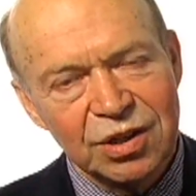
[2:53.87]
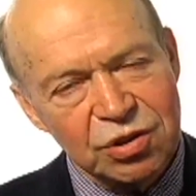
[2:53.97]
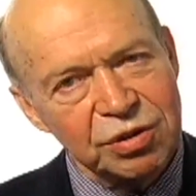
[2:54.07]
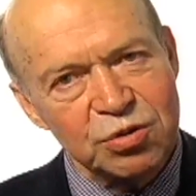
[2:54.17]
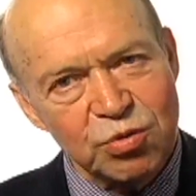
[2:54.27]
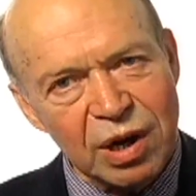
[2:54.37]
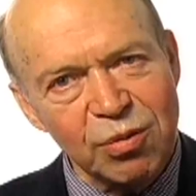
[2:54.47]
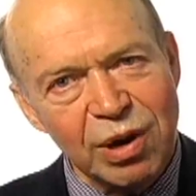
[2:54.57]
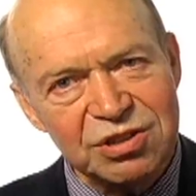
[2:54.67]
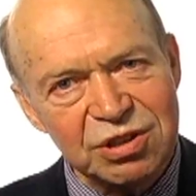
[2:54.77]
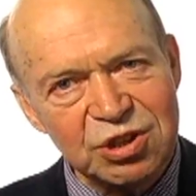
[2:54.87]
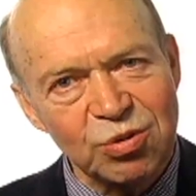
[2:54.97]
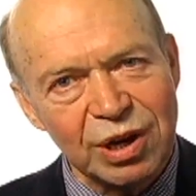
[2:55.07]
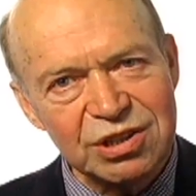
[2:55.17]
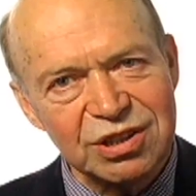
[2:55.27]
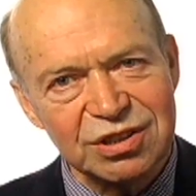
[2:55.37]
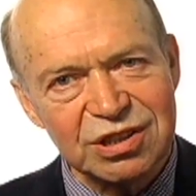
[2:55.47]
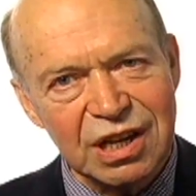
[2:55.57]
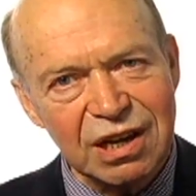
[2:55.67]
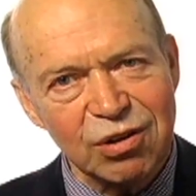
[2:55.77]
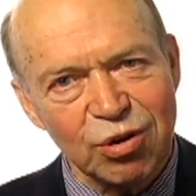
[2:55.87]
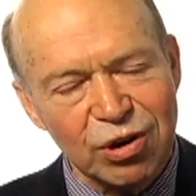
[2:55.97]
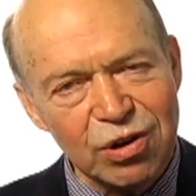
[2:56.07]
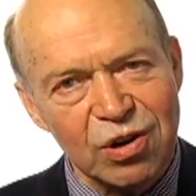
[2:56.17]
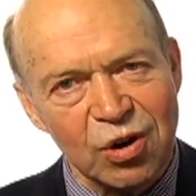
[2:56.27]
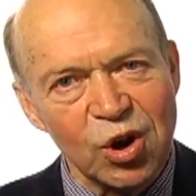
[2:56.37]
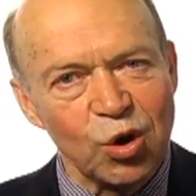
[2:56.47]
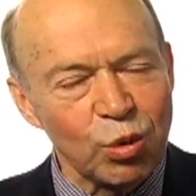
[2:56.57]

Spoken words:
So these runaway situations can occur.